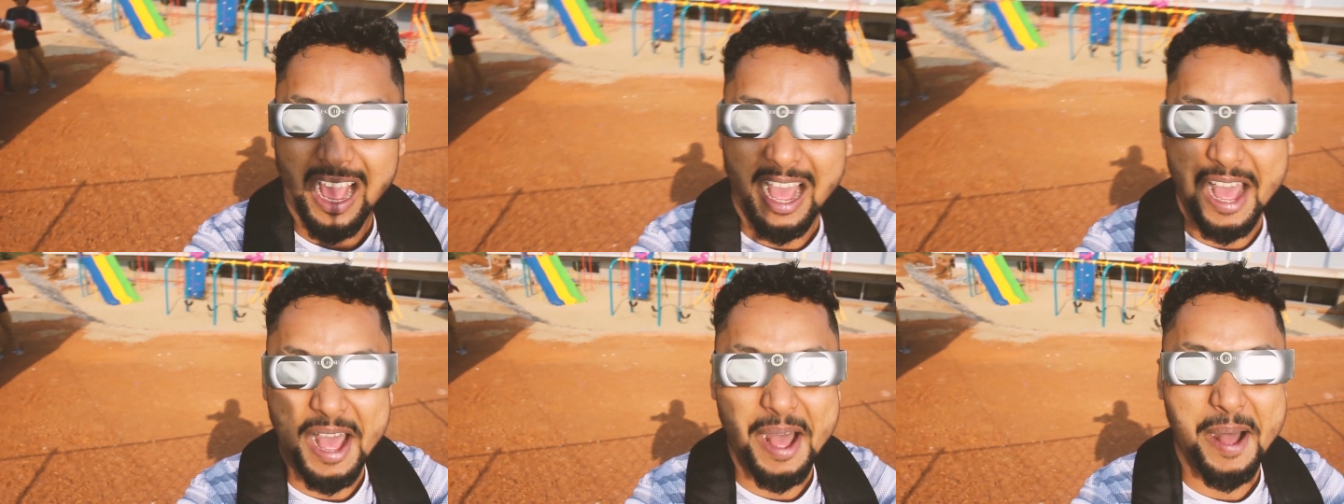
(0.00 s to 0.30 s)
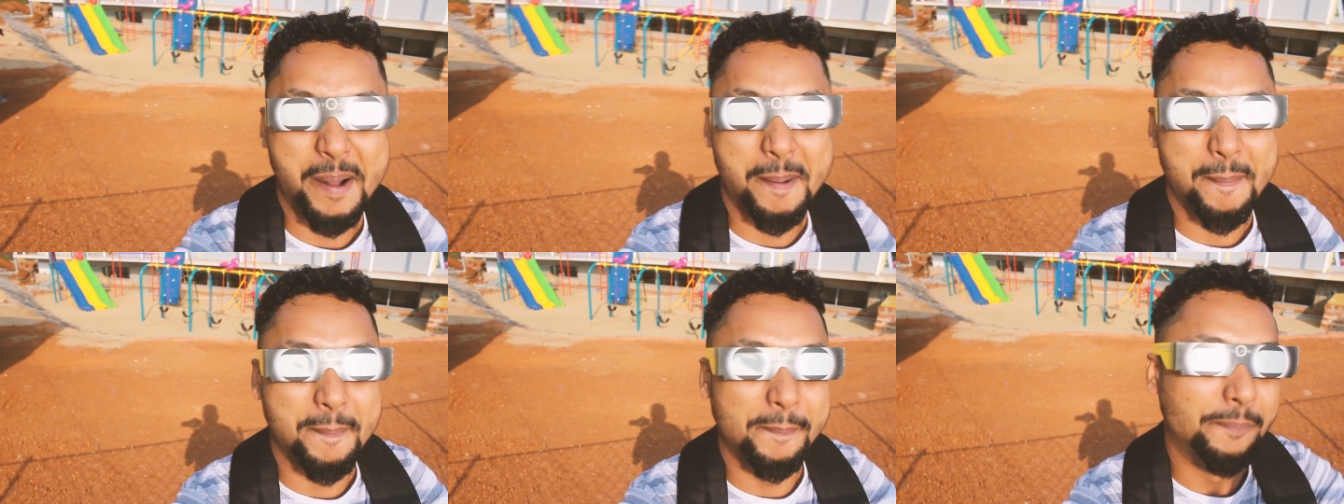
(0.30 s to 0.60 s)

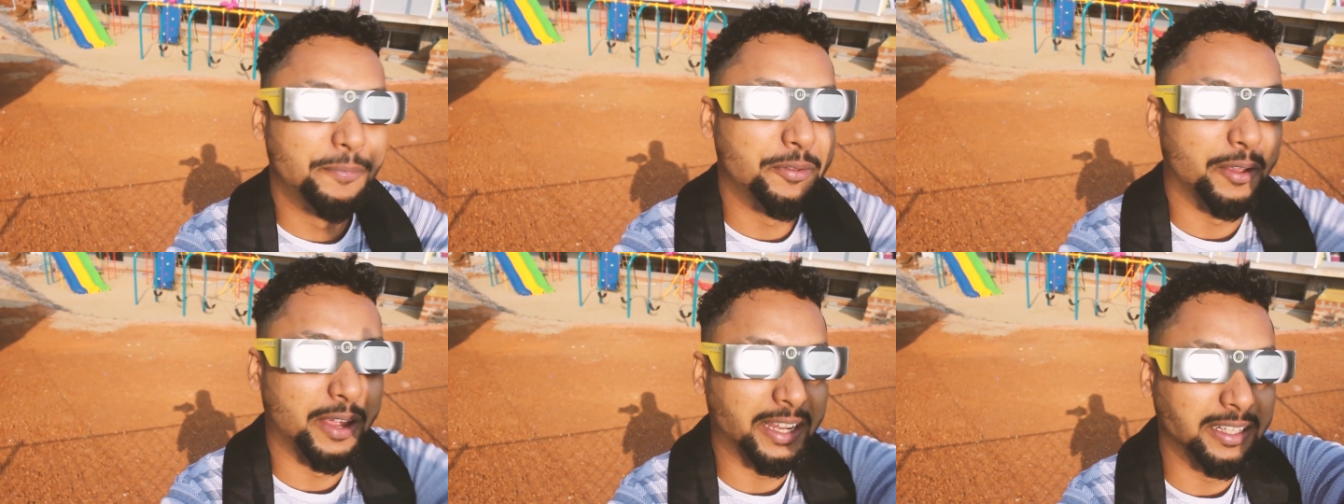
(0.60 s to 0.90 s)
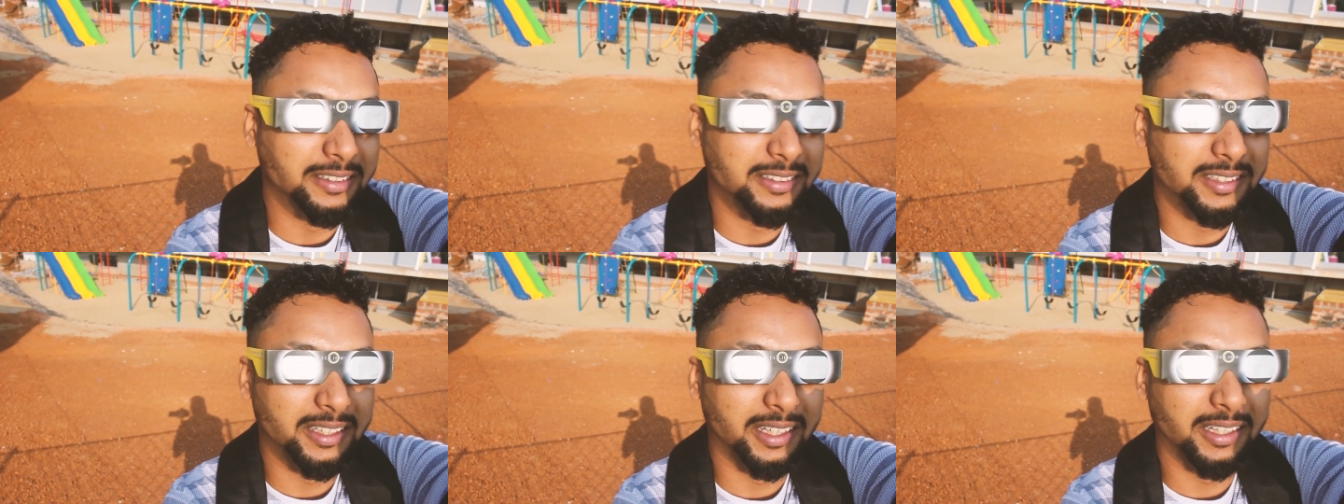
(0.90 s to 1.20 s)
Uh, so I
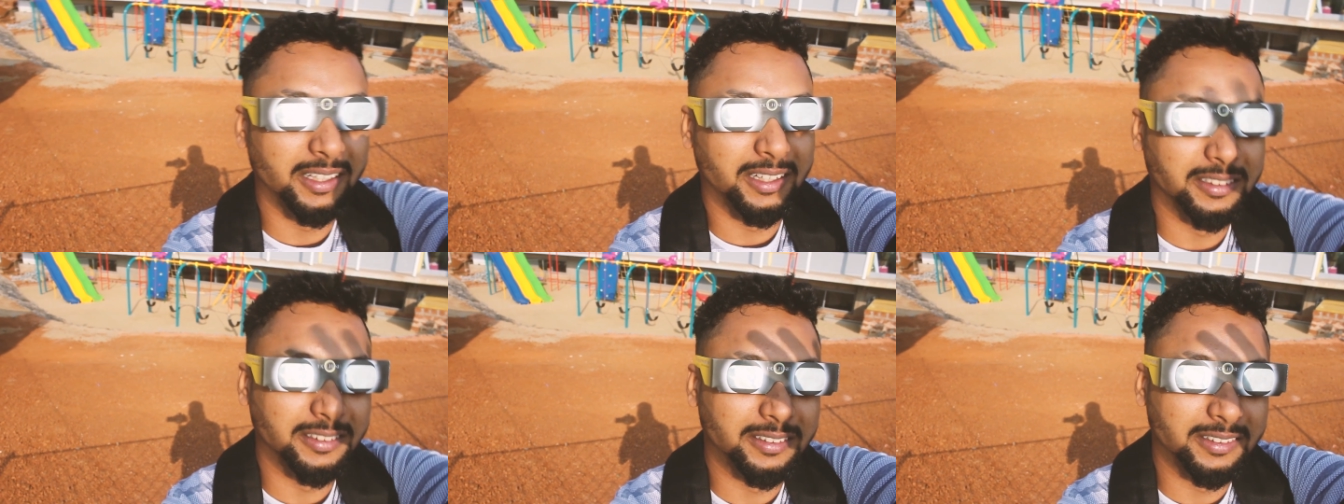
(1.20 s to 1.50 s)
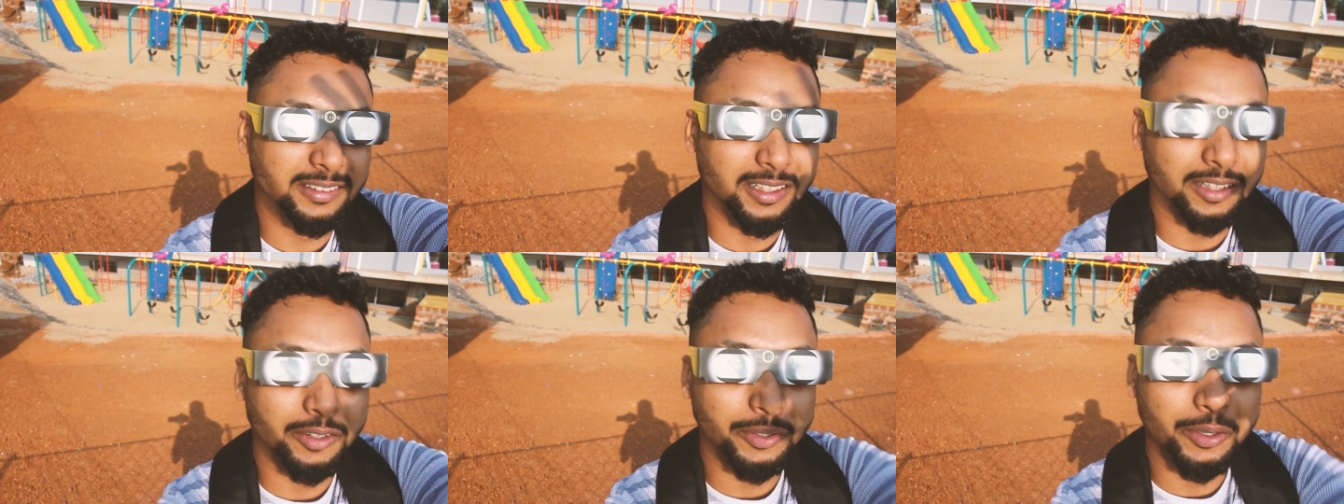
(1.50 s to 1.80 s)
can sit,
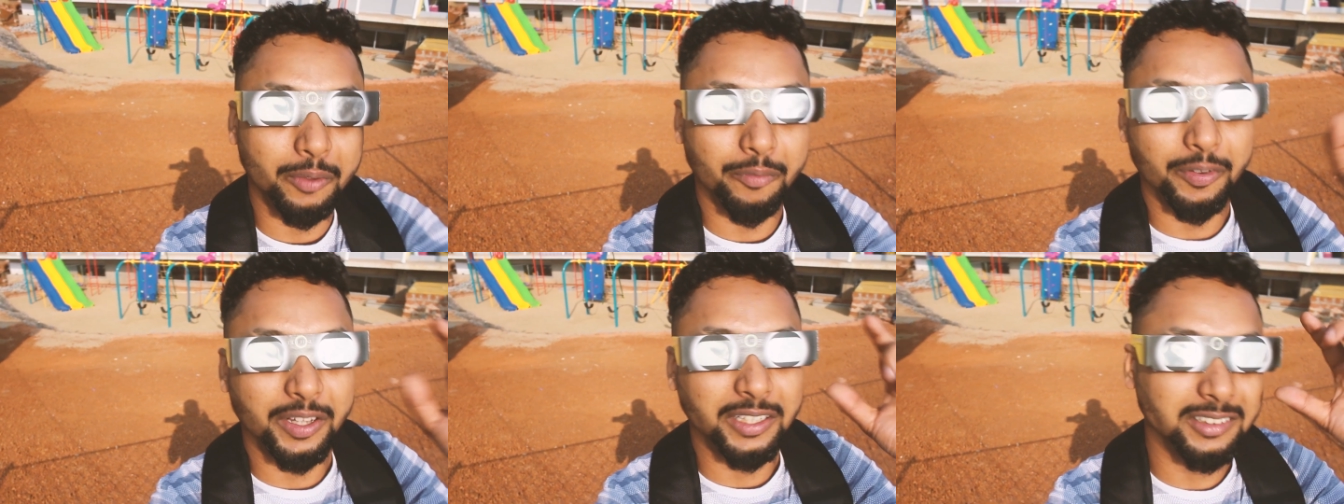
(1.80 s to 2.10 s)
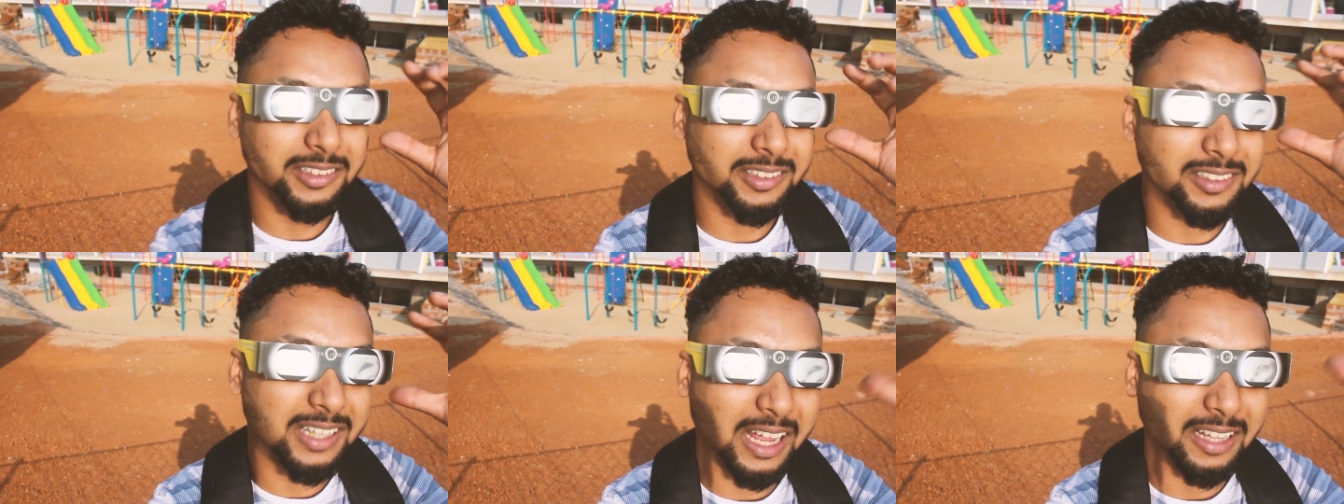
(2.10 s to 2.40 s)
you know,
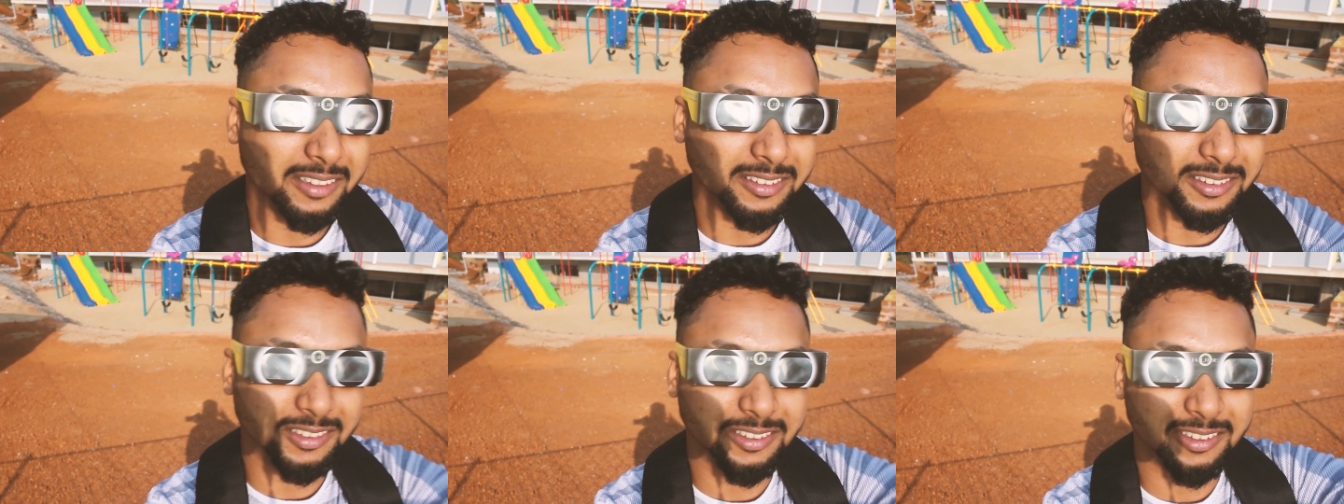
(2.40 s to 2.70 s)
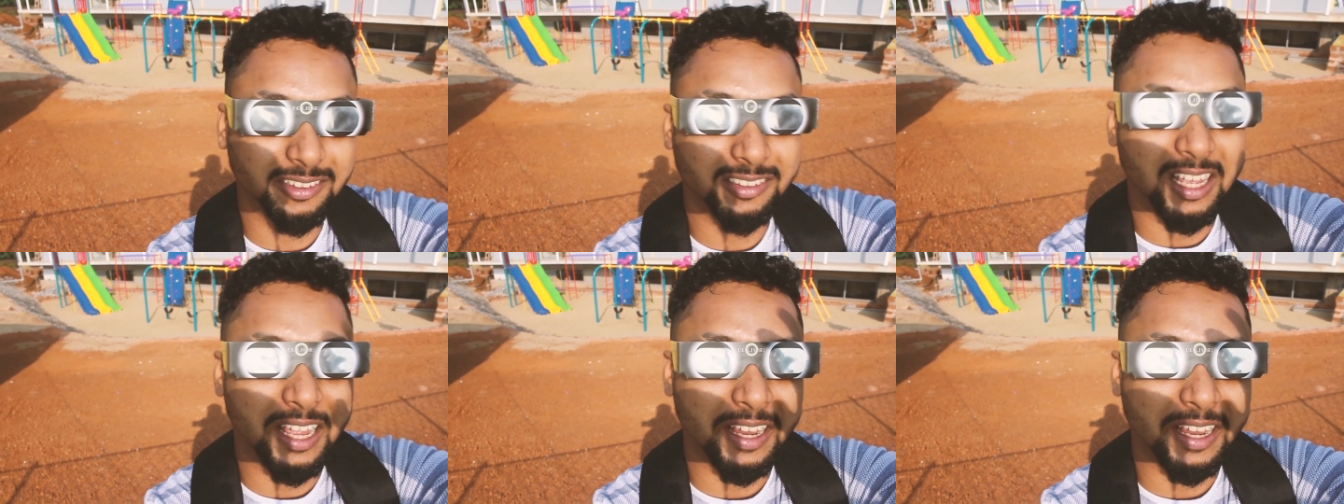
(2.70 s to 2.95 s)
wearing these glasses,